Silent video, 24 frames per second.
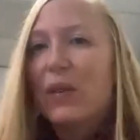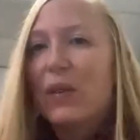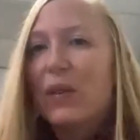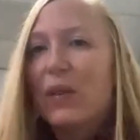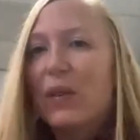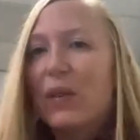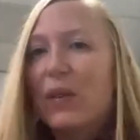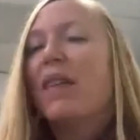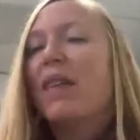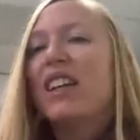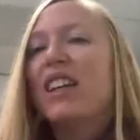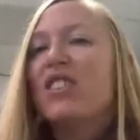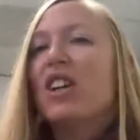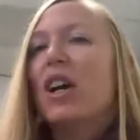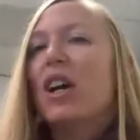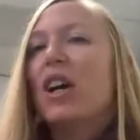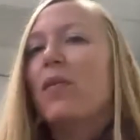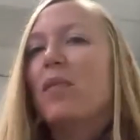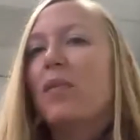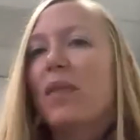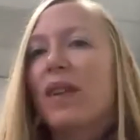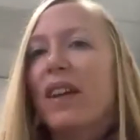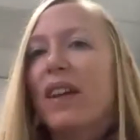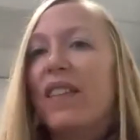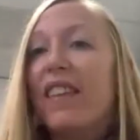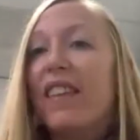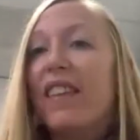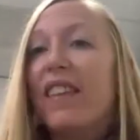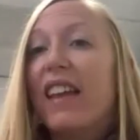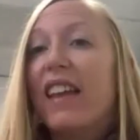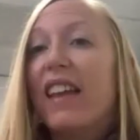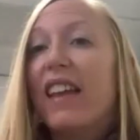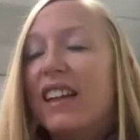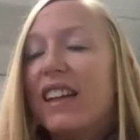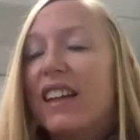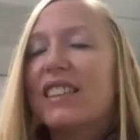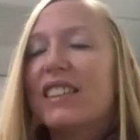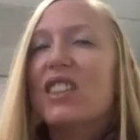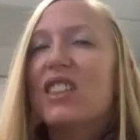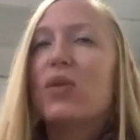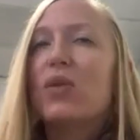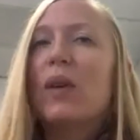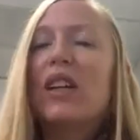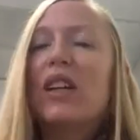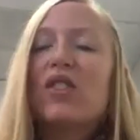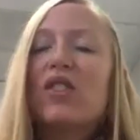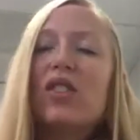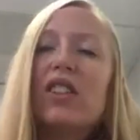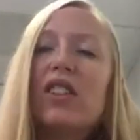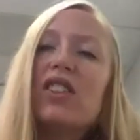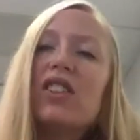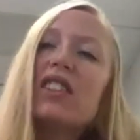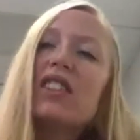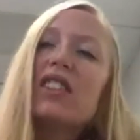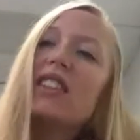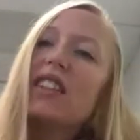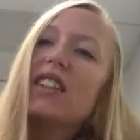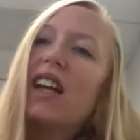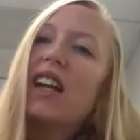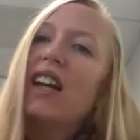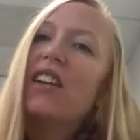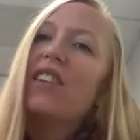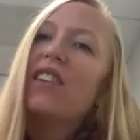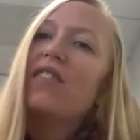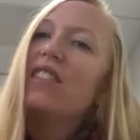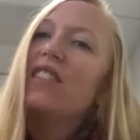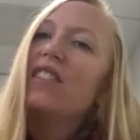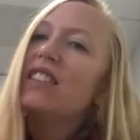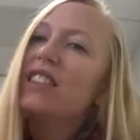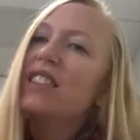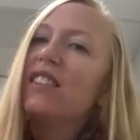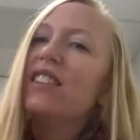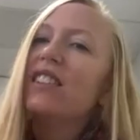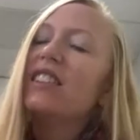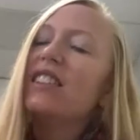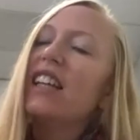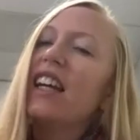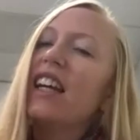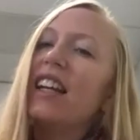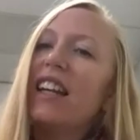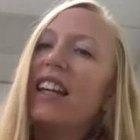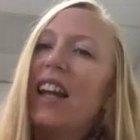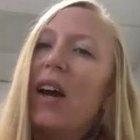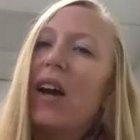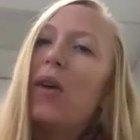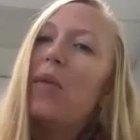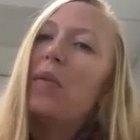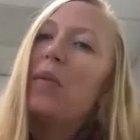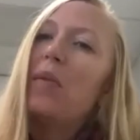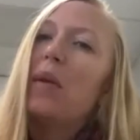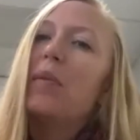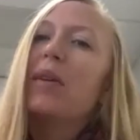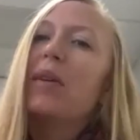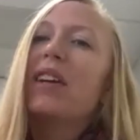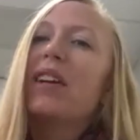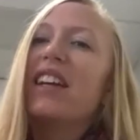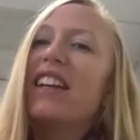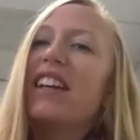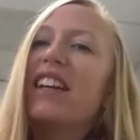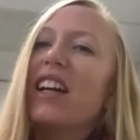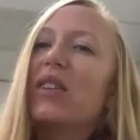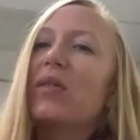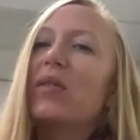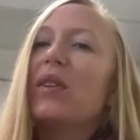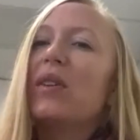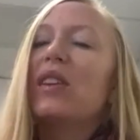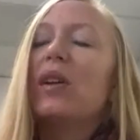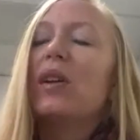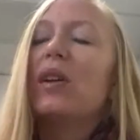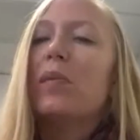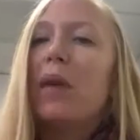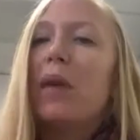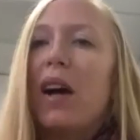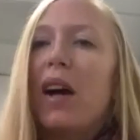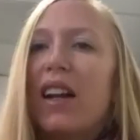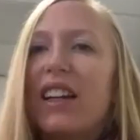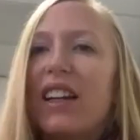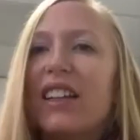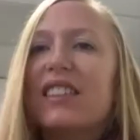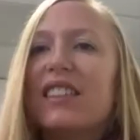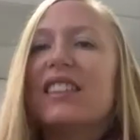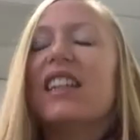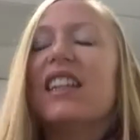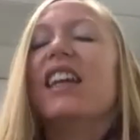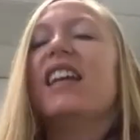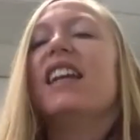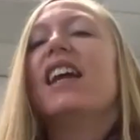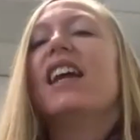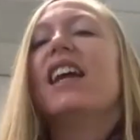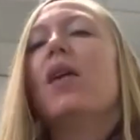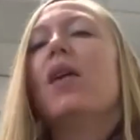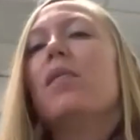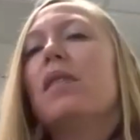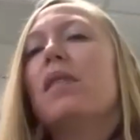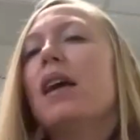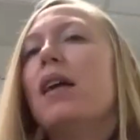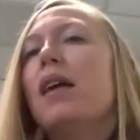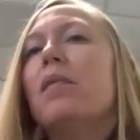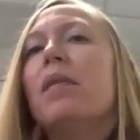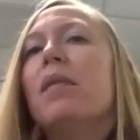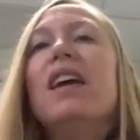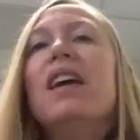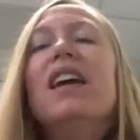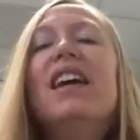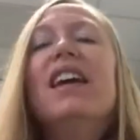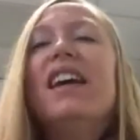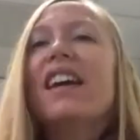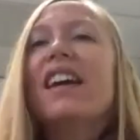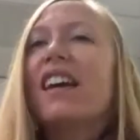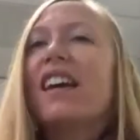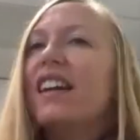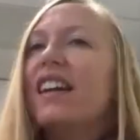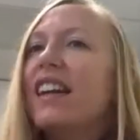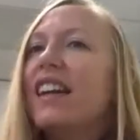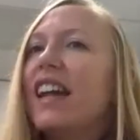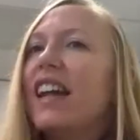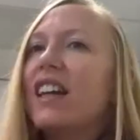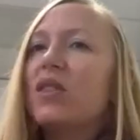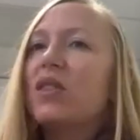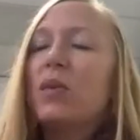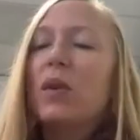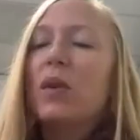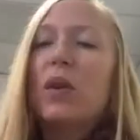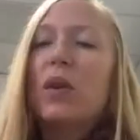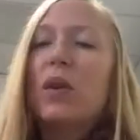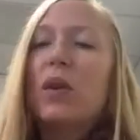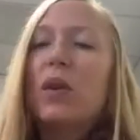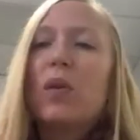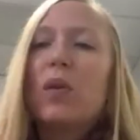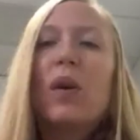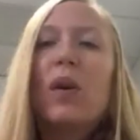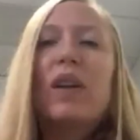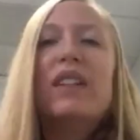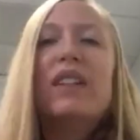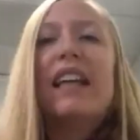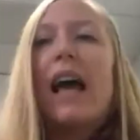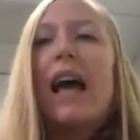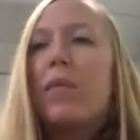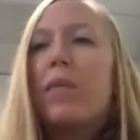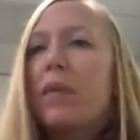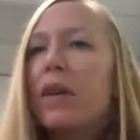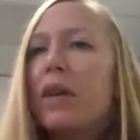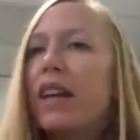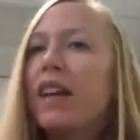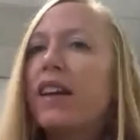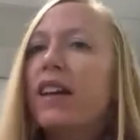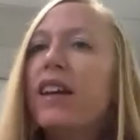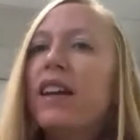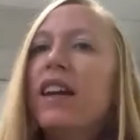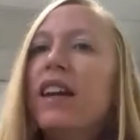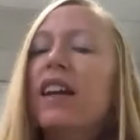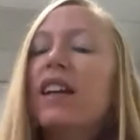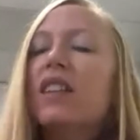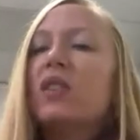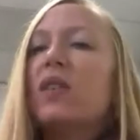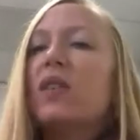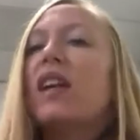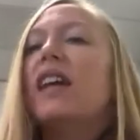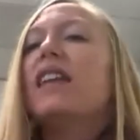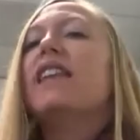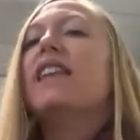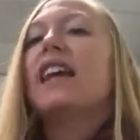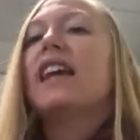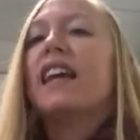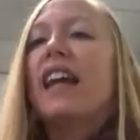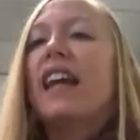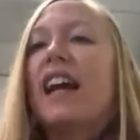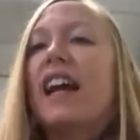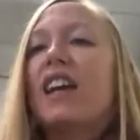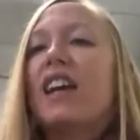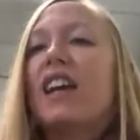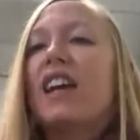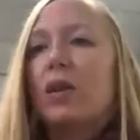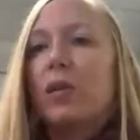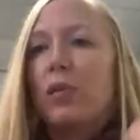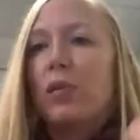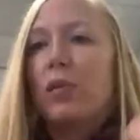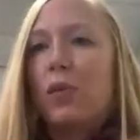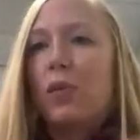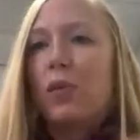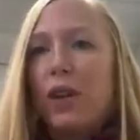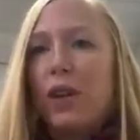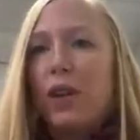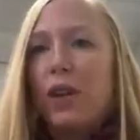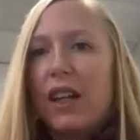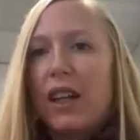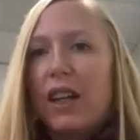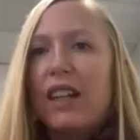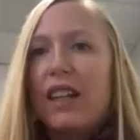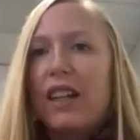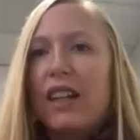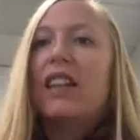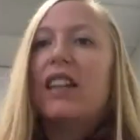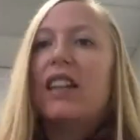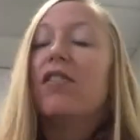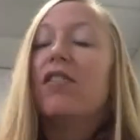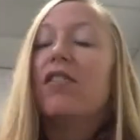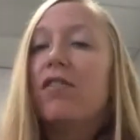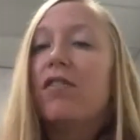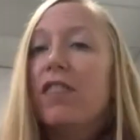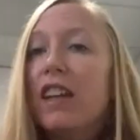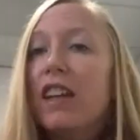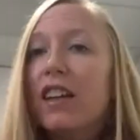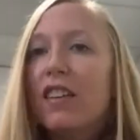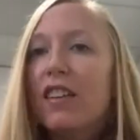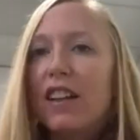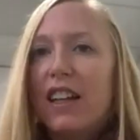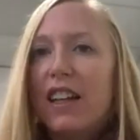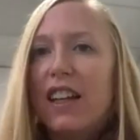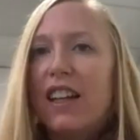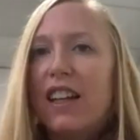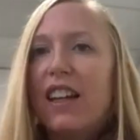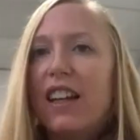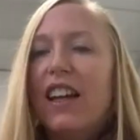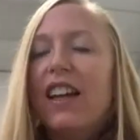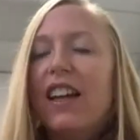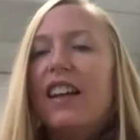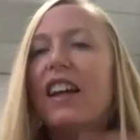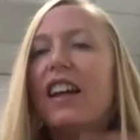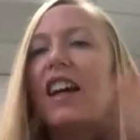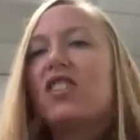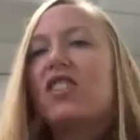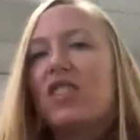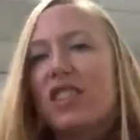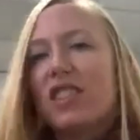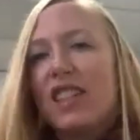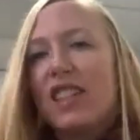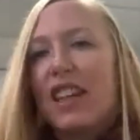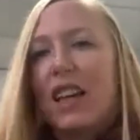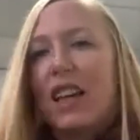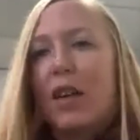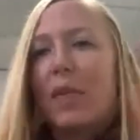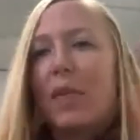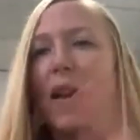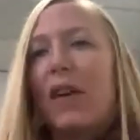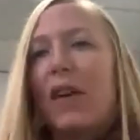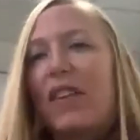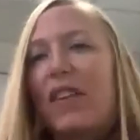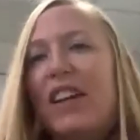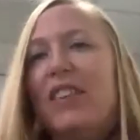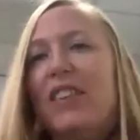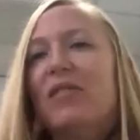My job in that situation is just to kind of facilitate and help people connect with their bodies and help them connect with what's happening so that they can actually bring it in and feel it, not just think about it.